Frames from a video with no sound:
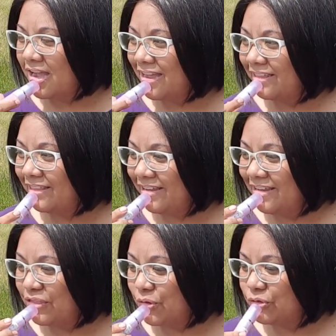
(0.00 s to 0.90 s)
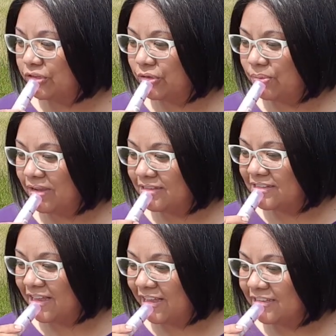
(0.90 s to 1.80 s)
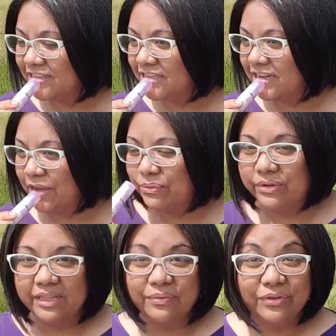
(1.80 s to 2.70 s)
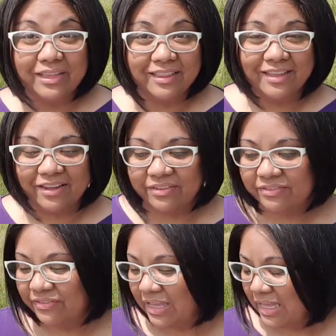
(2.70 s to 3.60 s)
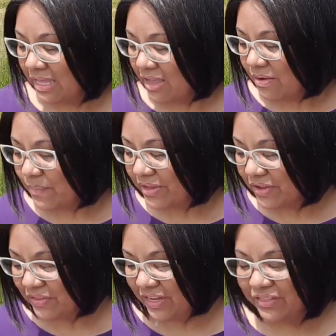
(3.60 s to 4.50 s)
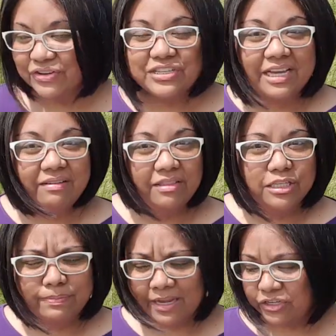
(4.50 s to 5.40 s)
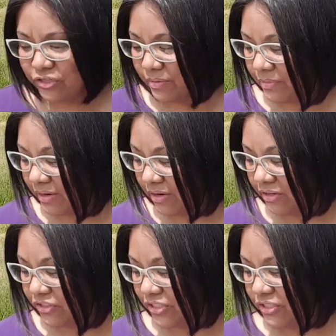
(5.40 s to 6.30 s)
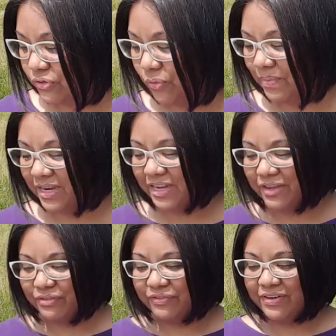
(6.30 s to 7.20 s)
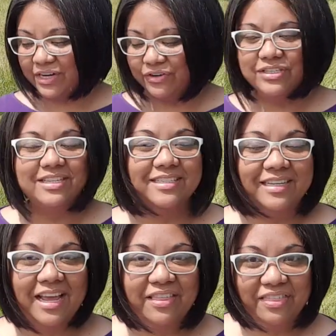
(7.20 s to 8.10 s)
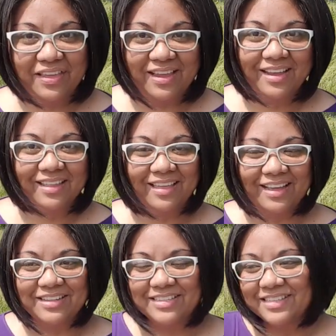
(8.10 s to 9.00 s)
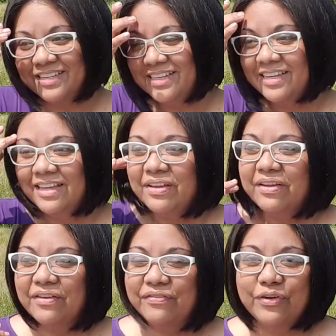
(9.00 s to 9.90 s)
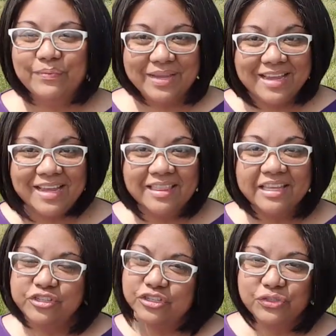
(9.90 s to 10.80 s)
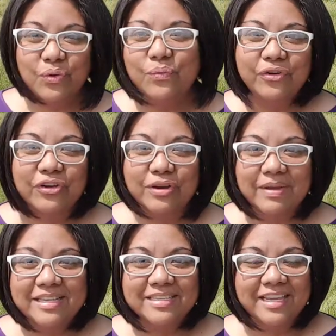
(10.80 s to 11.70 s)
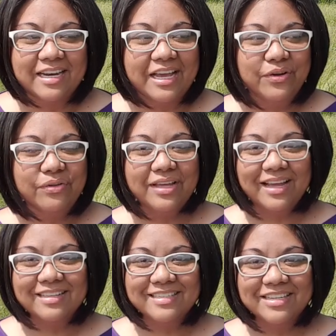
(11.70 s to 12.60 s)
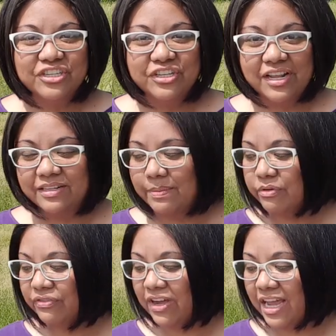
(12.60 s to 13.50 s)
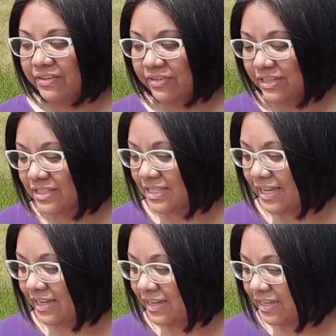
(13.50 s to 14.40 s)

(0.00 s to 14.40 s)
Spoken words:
I think those are the ones that I really, really love. But on the other side of the spectrum, there are just so many of the fragrances that I think that, for me, they just don't work on my skin. I know that Chanel number 5 is like,